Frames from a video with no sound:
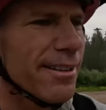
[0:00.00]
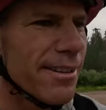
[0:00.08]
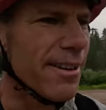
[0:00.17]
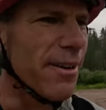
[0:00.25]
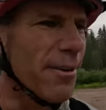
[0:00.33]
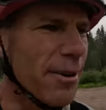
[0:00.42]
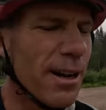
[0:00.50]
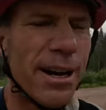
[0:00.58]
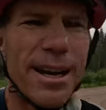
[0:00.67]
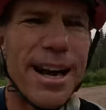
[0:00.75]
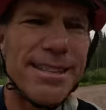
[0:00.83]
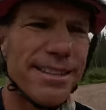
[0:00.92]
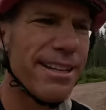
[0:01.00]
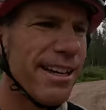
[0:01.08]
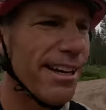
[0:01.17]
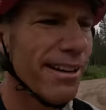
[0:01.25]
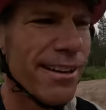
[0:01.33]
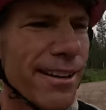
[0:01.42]
You know, as a
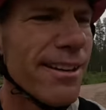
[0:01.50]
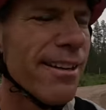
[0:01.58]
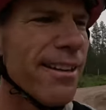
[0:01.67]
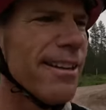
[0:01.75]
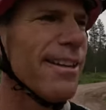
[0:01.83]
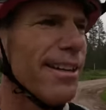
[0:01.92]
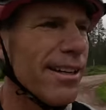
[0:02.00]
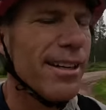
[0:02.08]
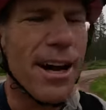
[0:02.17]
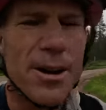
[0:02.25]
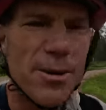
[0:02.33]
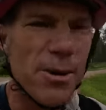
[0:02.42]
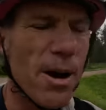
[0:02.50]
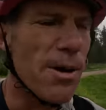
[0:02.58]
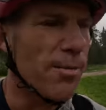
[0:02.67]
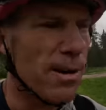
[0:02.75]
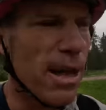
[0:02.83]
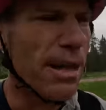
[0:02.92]
kid, I grew
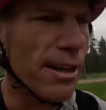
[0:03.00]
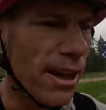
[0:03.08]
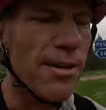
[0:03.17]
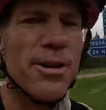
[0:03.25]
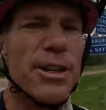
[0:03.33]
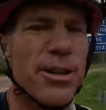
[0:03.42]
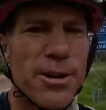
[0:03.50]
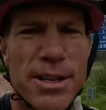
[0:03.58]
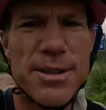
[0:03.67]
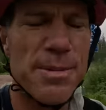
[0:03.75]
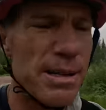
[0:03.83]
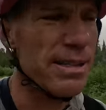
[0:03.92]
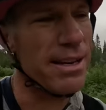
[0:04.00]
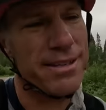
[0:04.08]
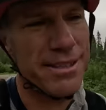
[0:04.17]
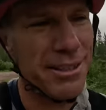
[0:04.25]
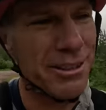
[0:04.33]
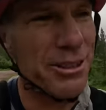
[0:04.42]
up loving Christmas. I
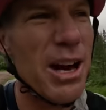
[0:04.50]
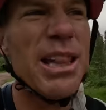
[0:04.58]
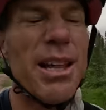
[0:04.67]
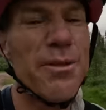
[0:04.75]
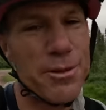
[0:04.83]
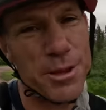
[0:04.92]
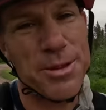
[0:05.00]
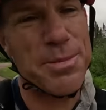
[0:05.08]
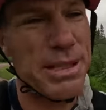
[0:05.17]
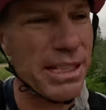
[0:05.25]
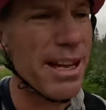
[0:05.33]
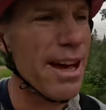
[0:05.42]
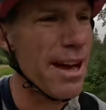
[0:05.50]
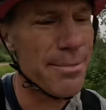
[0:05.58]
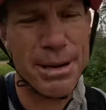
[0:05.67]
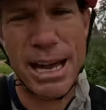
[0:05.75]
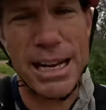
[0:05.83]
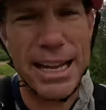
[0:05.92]
still do. I love Christmas a lot.
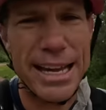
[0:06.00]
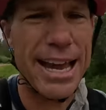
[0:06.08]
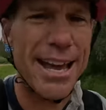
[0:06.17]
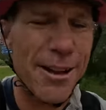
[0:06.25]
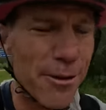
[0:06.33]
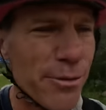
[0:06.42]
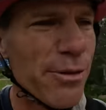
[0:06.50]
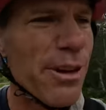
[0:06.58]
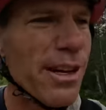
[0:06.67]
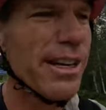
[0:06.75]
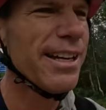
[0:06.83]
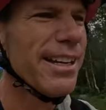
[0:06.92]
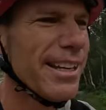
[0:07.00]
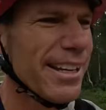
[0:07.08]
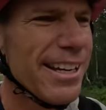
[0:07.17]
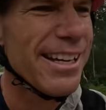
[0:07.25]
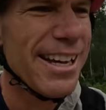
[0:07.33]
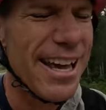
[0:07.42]
I'm kind of like Elf.
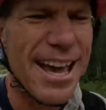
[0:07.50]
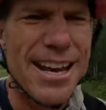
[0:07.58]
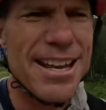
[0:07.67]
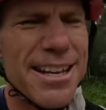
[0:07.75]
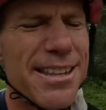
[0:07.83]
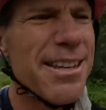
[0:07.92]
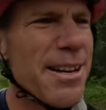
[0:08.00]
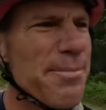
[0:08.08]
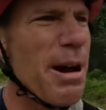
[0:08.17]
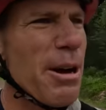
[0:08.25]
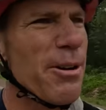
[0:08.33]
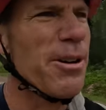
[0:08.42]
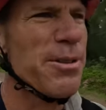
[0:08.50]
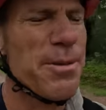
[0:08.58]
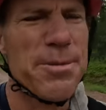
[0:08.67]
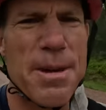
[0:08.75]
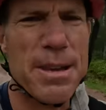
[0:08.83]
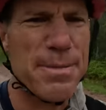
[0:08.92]
And anything about
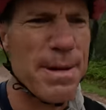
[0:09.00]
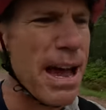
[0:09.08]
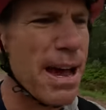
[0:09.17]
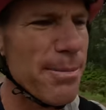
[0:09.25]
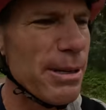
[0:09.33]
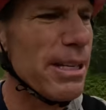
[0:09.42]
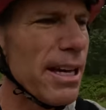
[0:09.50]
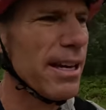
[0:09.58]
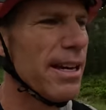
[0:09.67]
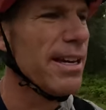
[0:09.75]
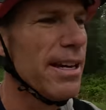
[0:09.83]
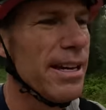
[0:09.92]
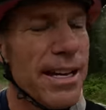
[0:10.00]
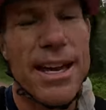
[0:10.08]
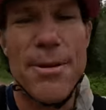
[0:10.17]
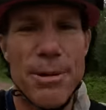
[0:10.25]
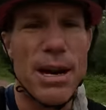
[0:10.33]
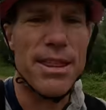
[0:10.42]
Christmas makes me happy.
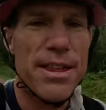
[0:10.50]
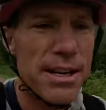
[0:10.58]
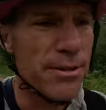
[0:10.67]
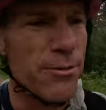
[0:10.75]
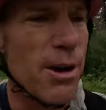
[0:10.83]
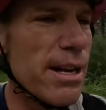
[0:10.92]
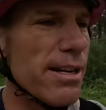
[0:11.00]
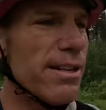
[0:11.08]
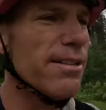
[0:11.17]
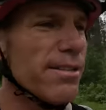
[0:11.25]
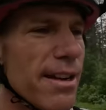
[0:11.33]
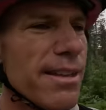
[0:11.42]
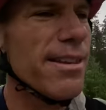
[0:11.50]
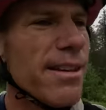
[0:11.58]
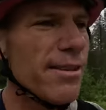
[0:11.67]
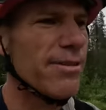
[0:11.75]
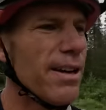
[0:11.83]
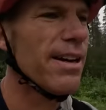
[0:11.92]
And when I think of reindeers, I
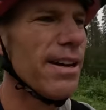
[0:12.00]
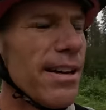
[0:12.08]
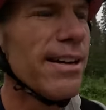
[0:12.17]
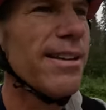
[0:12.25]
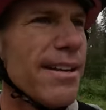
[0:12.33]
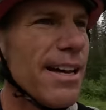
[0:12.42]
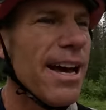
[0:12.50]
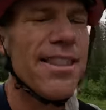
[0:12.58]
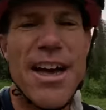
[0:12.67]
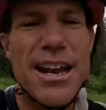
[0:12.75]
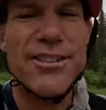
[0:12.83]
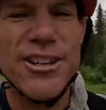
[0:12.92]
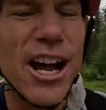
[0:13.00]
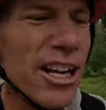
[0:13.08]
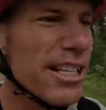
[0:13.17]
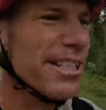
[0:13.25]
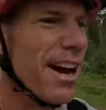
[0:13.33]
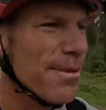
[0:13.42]
think of that
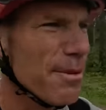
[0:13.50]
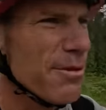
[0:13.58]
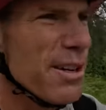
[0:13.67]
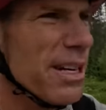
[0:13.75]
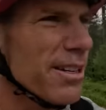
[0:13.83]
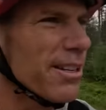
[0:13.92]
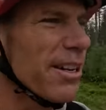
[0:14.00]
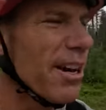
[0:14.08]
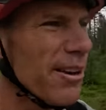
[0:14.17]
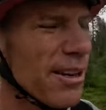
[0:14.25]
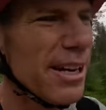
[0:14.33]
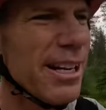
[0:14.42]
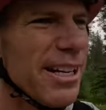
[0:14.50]
jolly time of year, you know?